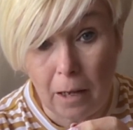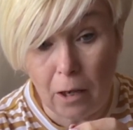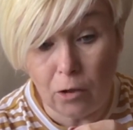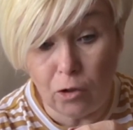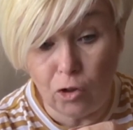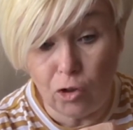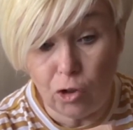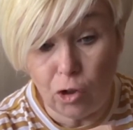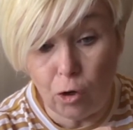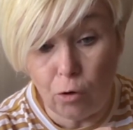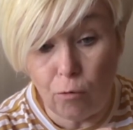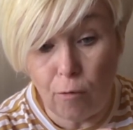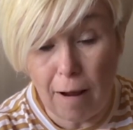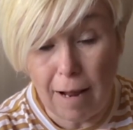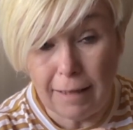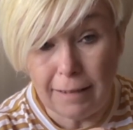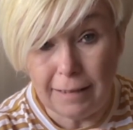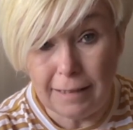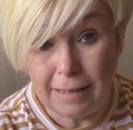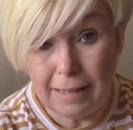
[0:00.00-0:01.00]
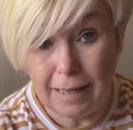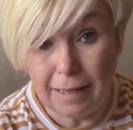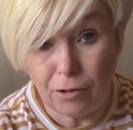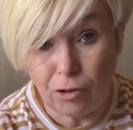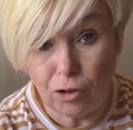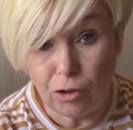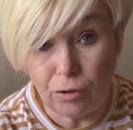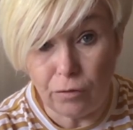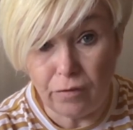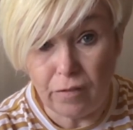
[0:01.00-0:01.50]
and sew right to the
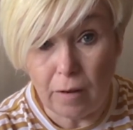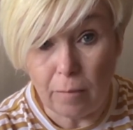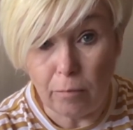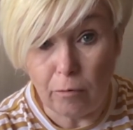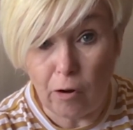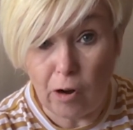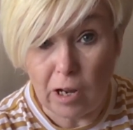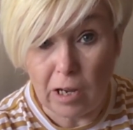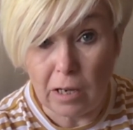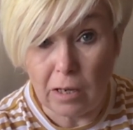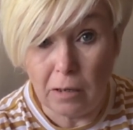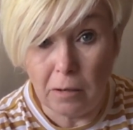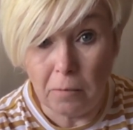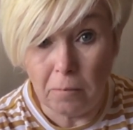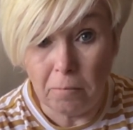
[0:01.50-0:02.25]
edge of the fabric.